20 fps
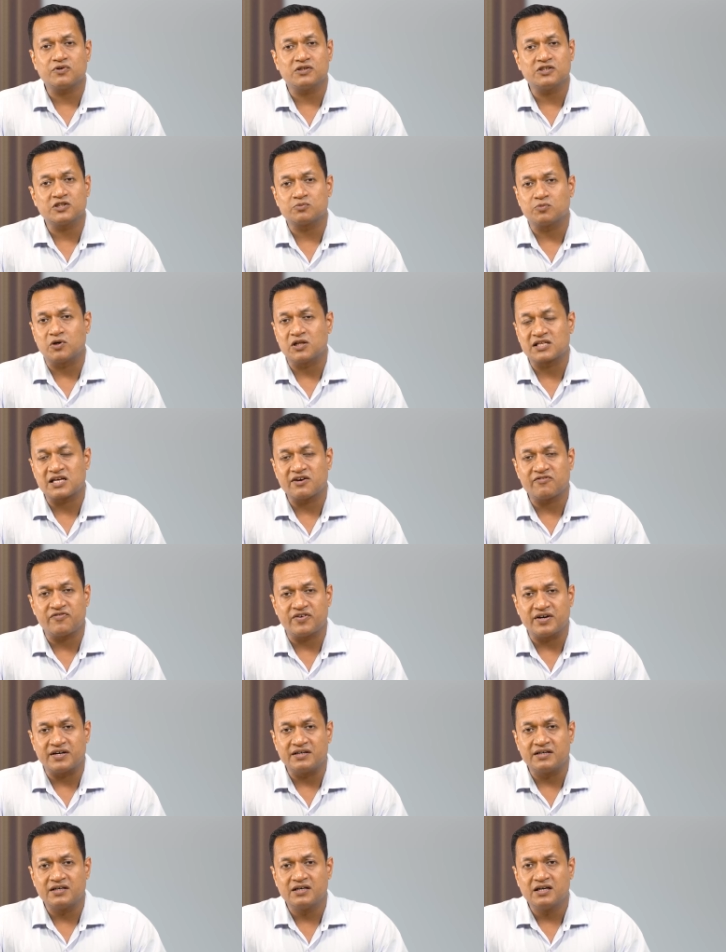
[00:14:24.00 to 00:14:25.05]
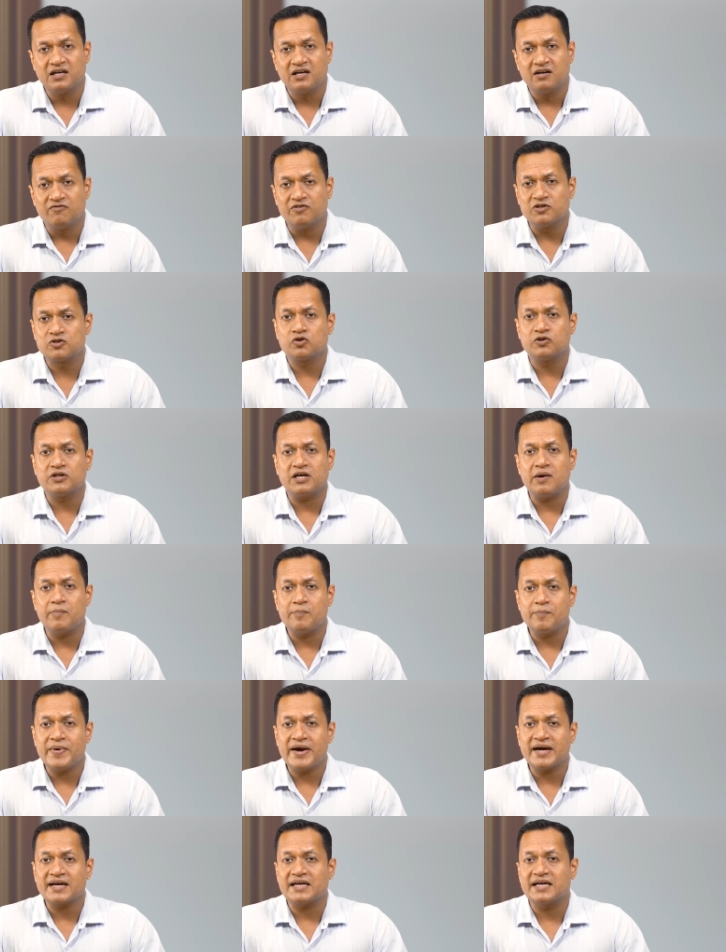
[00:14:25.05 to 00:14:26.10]
for a small cap fund, which could
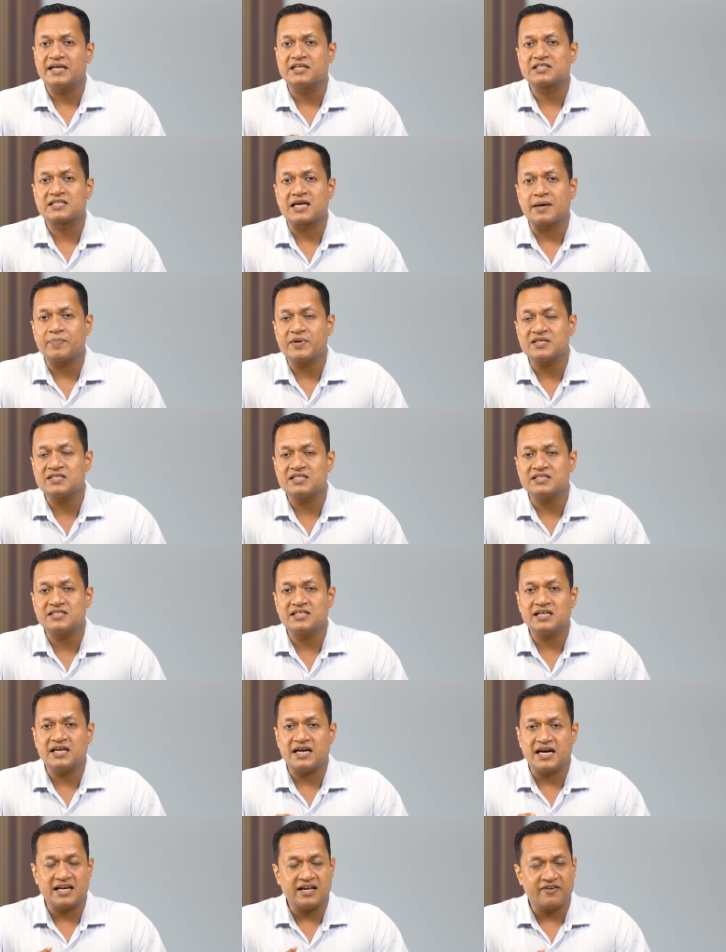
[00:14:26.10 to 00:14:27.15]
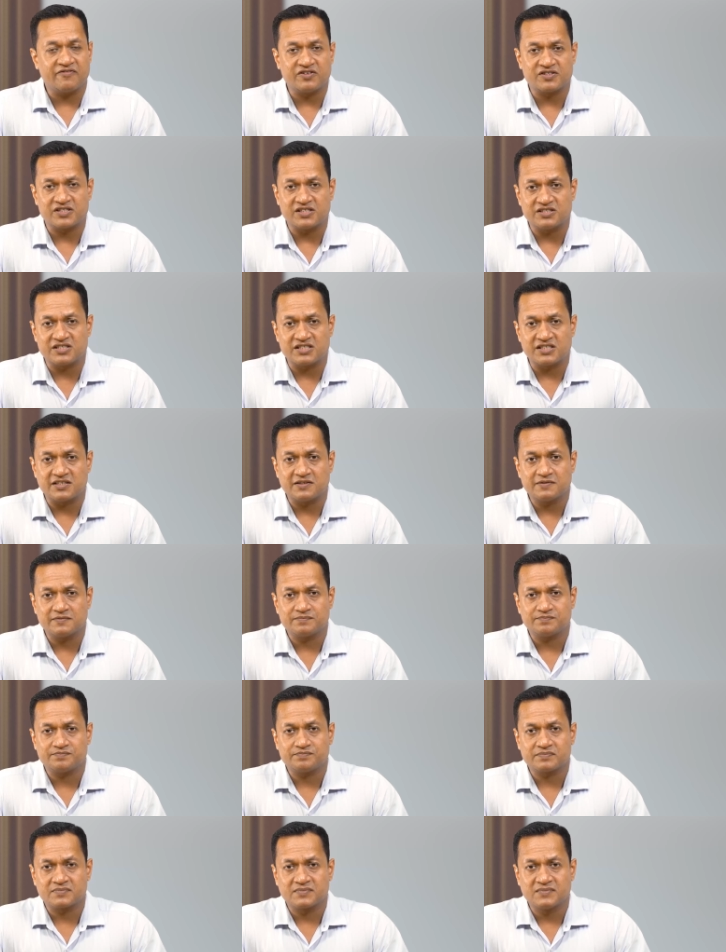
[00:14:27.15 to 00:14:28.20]
impact its capacity and efficiency.
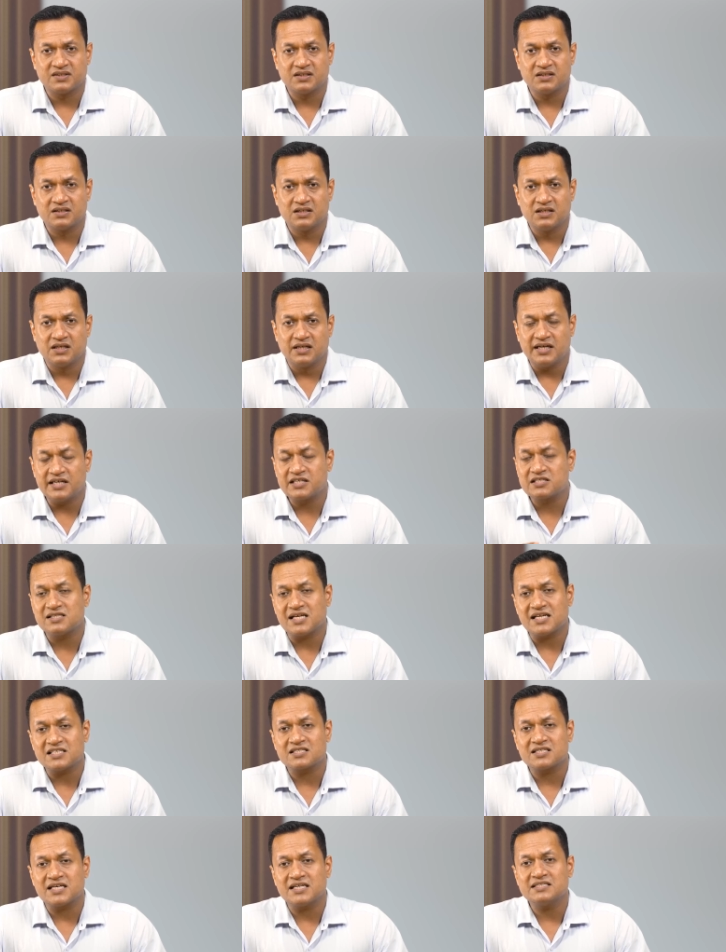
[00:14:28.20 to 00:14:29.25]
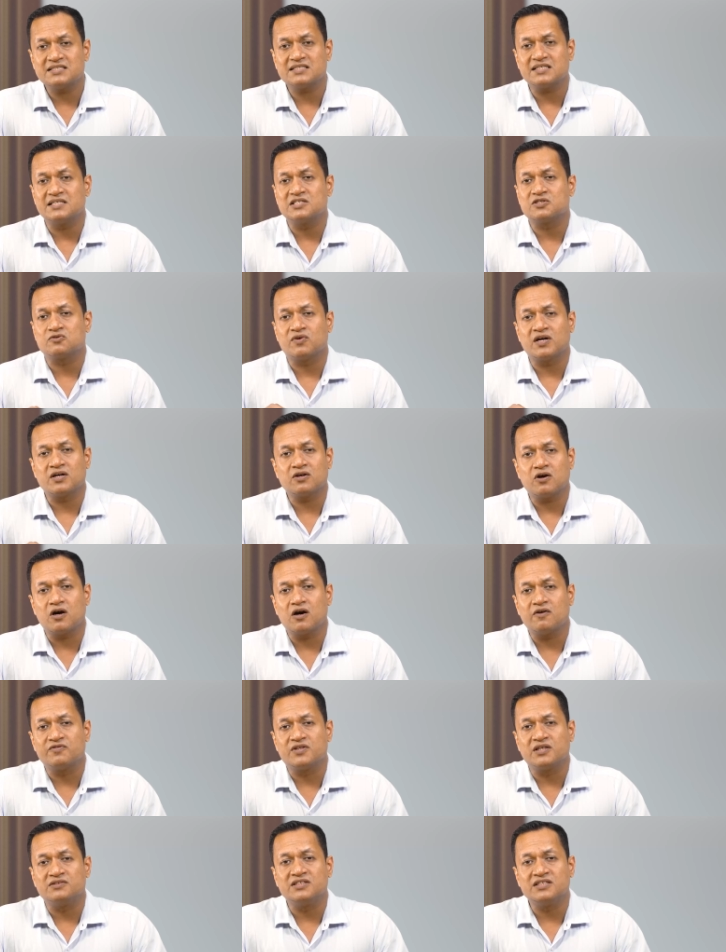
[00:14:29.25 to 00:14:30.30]
Its large size is one
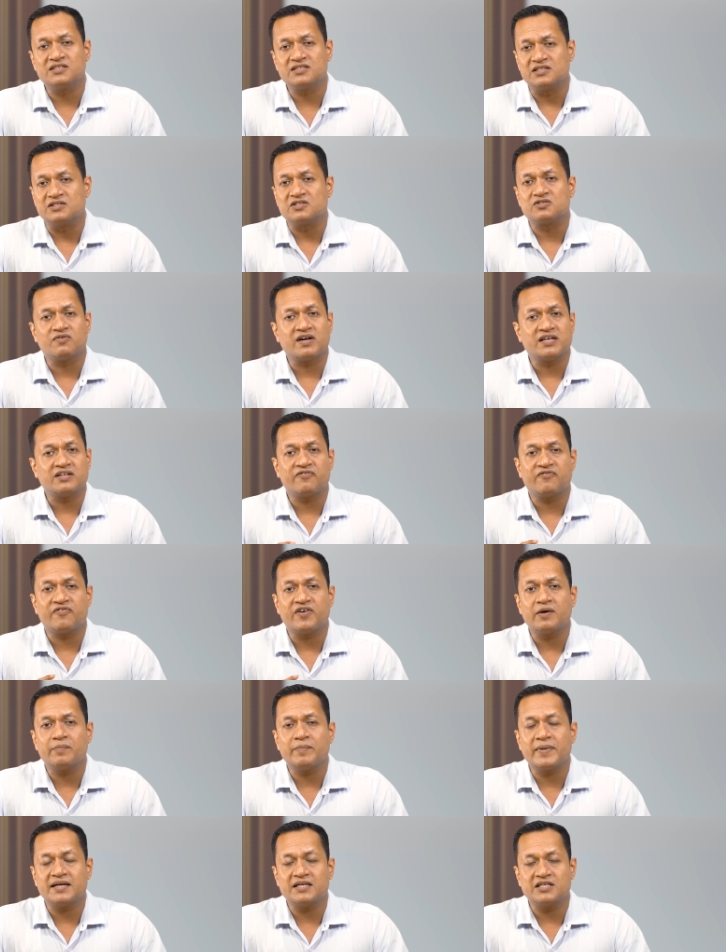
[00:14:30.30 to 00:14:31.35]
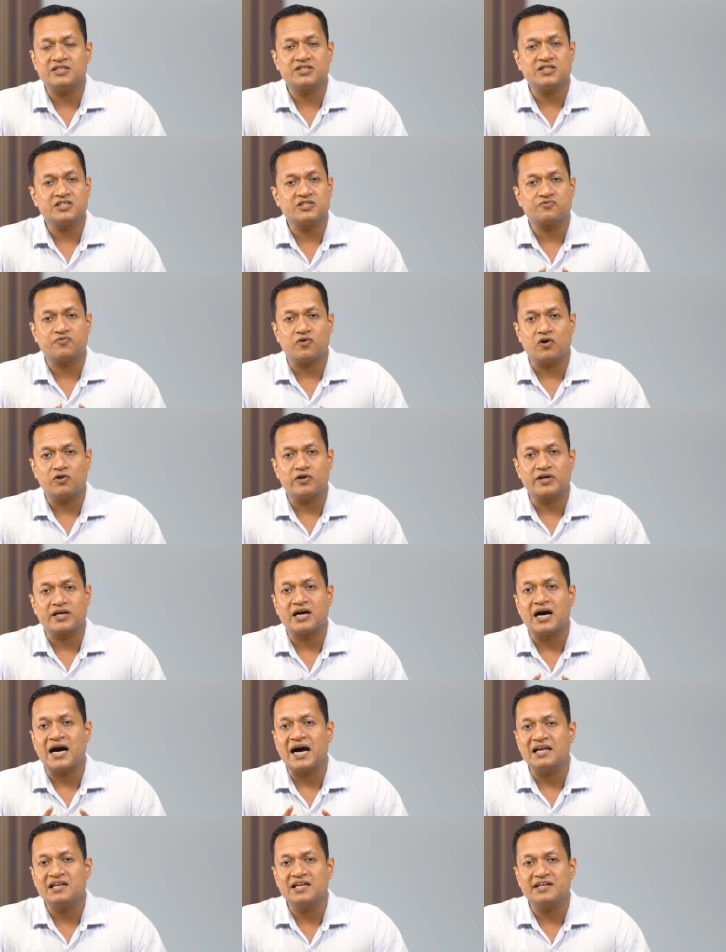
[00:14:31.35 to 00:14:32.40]
of the reasons why the fund manager is following a
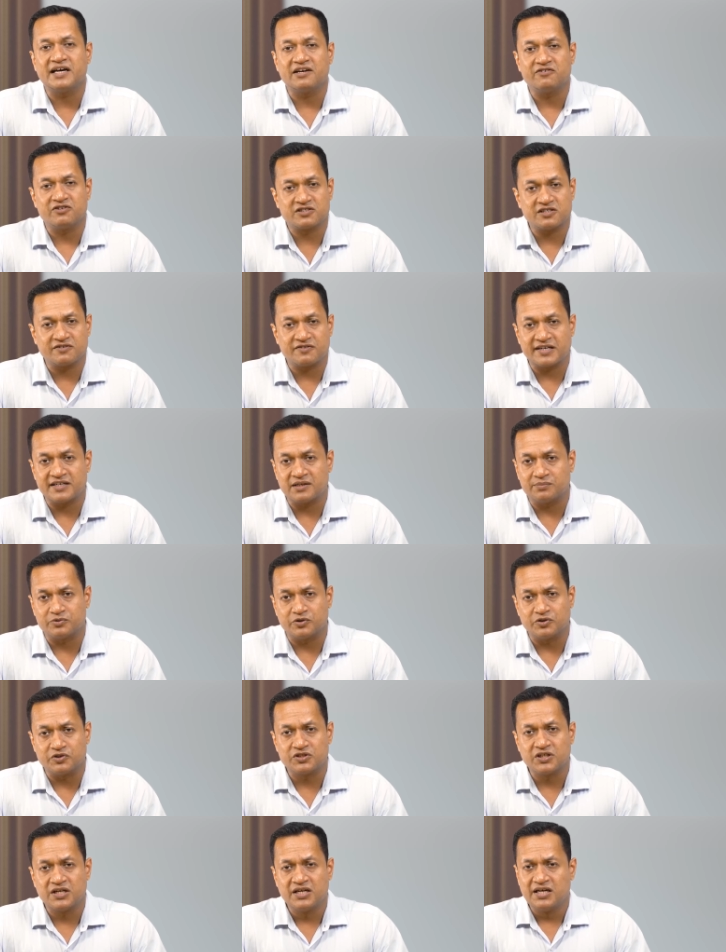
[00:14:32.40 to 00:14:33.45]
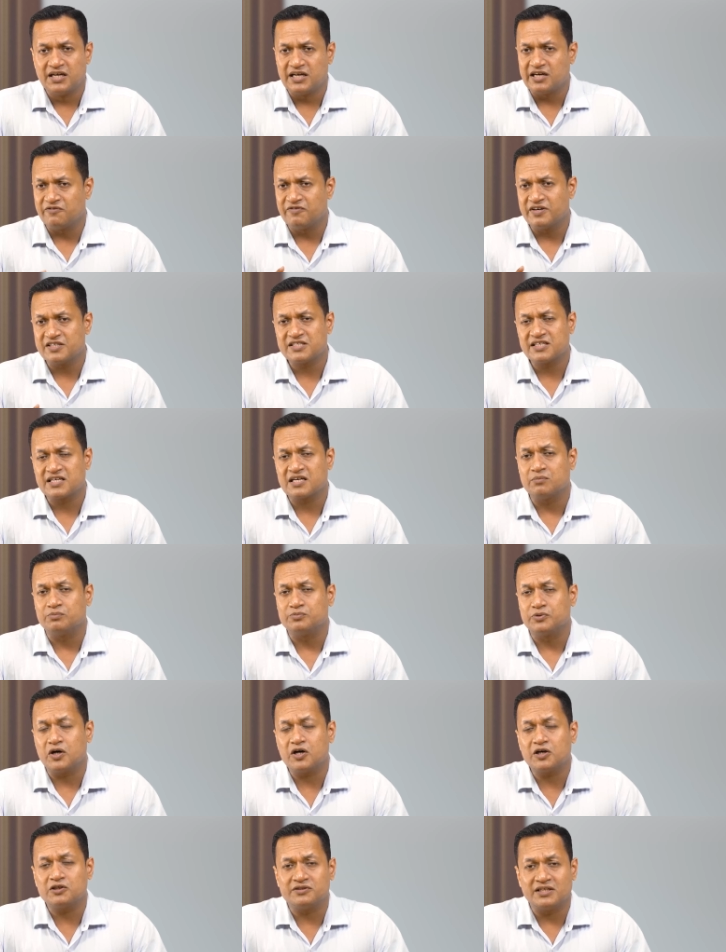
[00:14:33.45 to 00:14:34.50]
highly diversified approach, investing in a
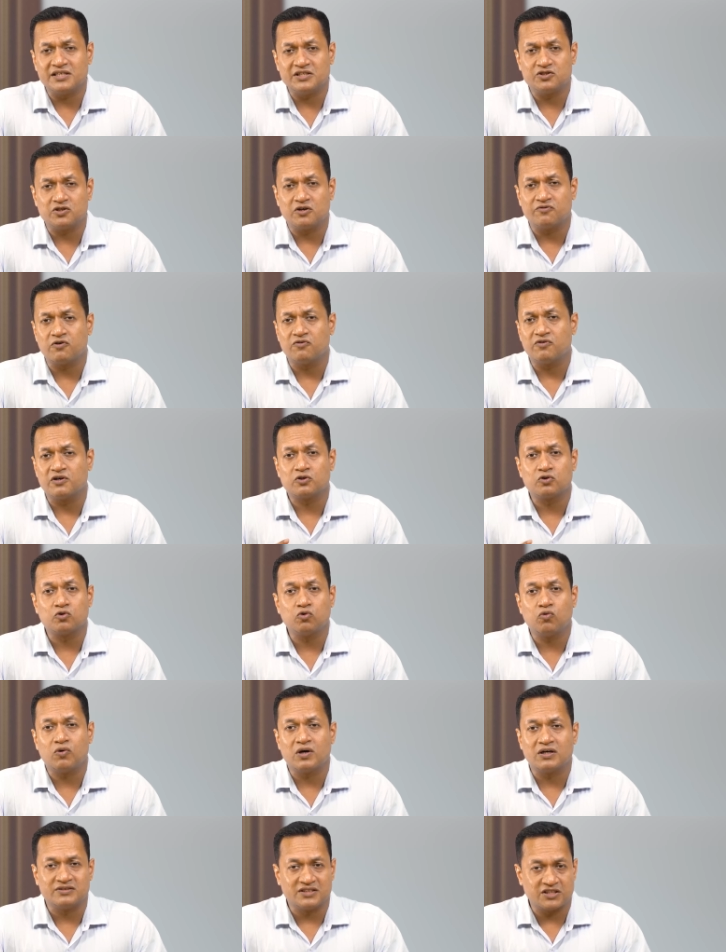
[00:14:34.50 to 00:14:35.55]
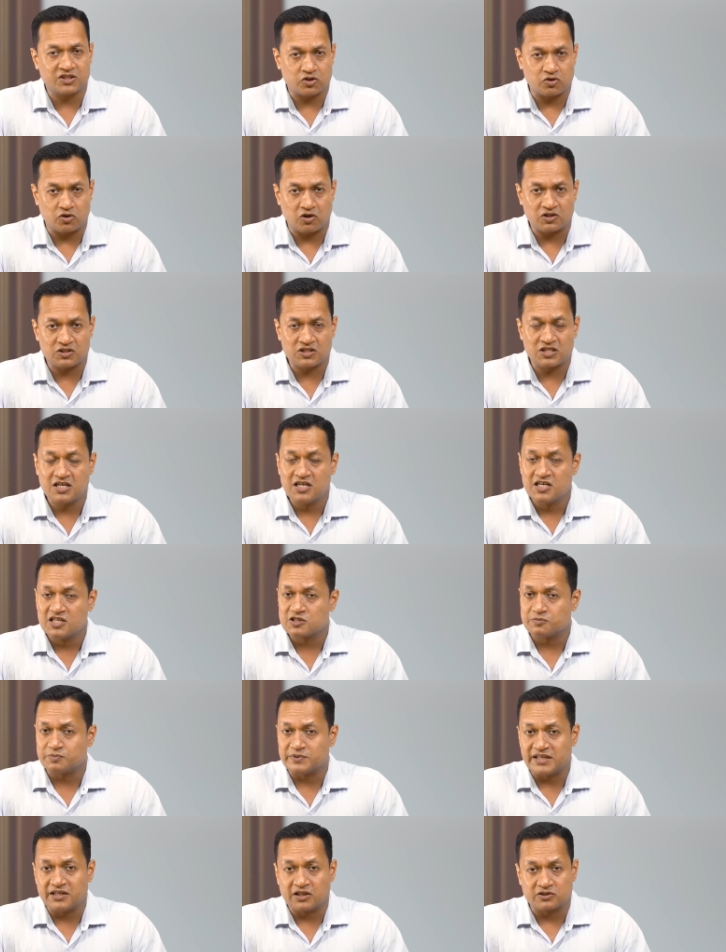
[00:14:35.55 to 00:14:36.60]
broad range of over 200 stocks
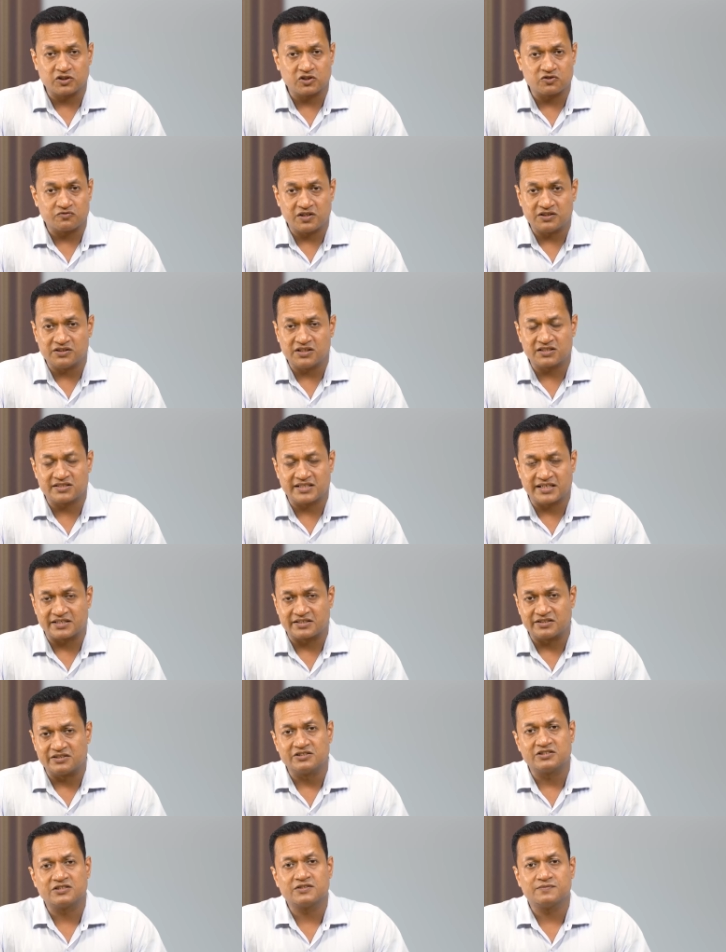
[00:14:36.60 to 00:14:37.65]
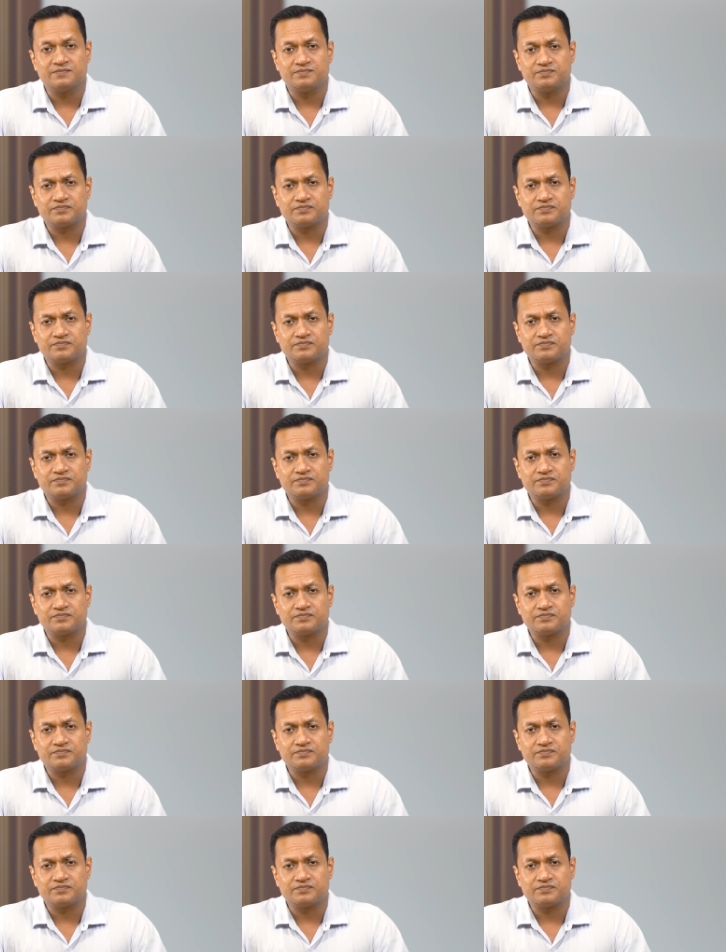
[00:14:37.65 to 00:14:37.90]
spread across various sectors.